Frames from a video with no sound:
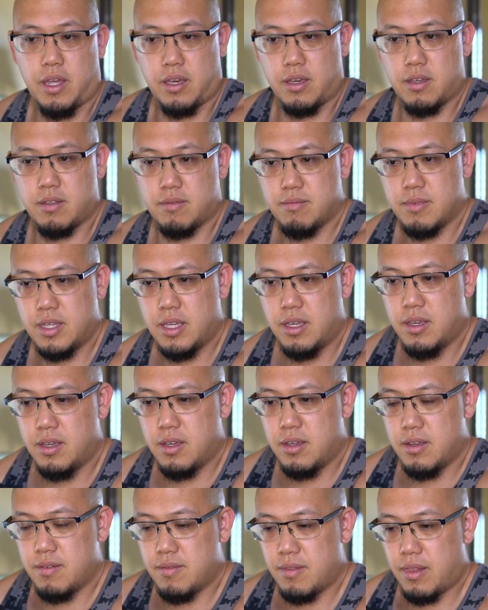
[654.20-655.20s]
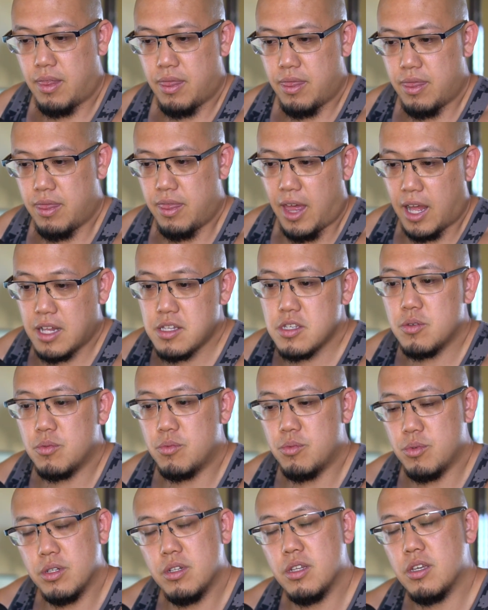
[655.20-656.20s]
like, that's
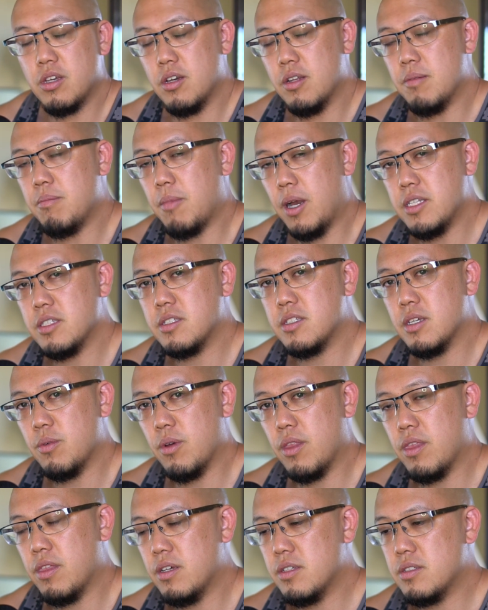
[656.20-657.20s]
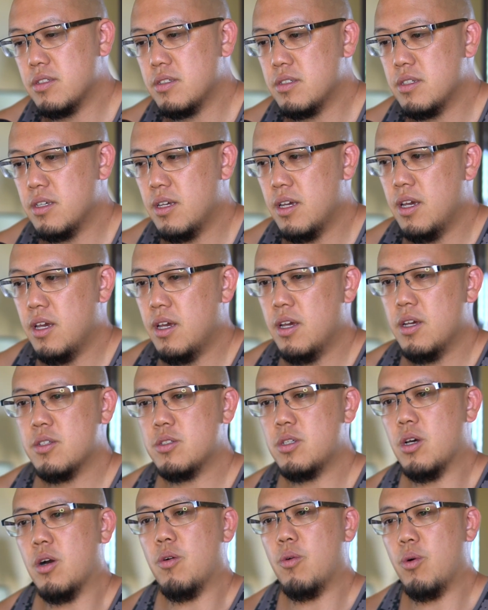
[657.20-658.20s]
a really good mindset with this.
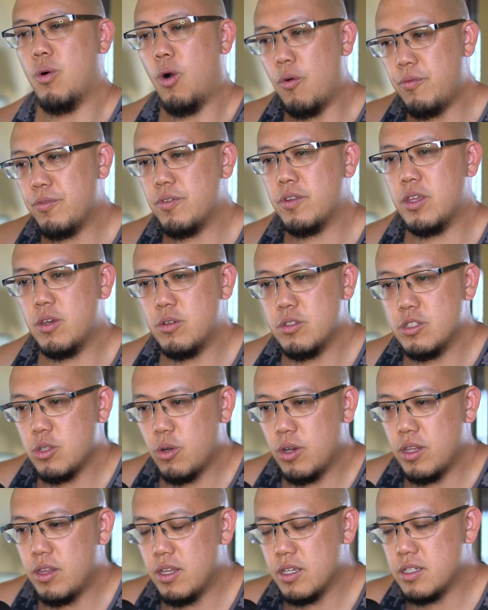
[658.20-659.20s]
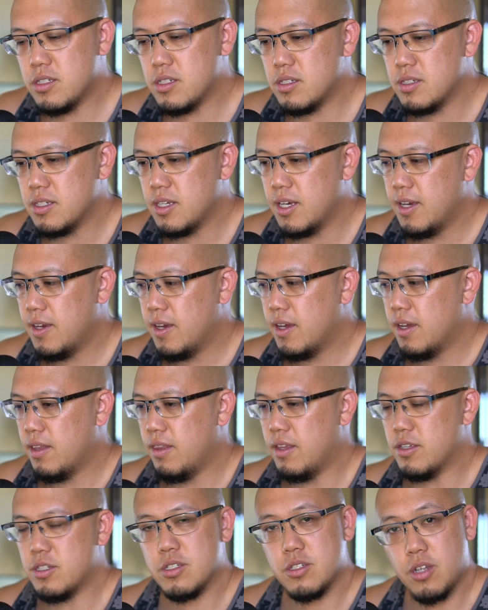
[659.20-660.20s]
So hopefully you enjoyed this
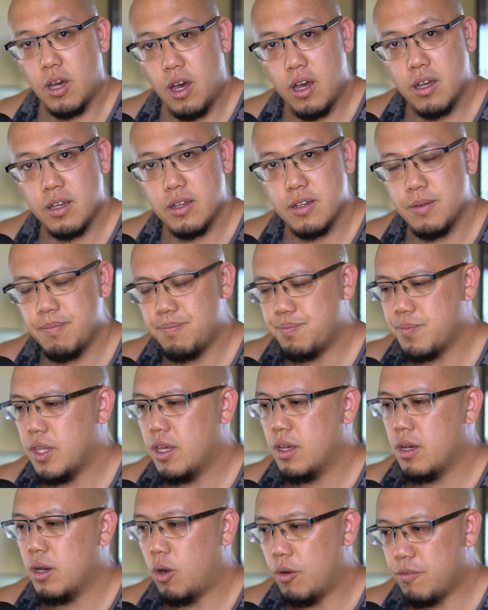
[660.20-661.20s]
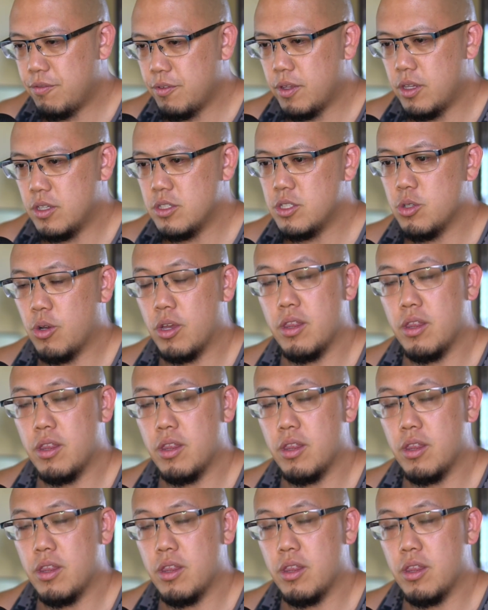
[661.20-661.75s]
talk. Hopefully you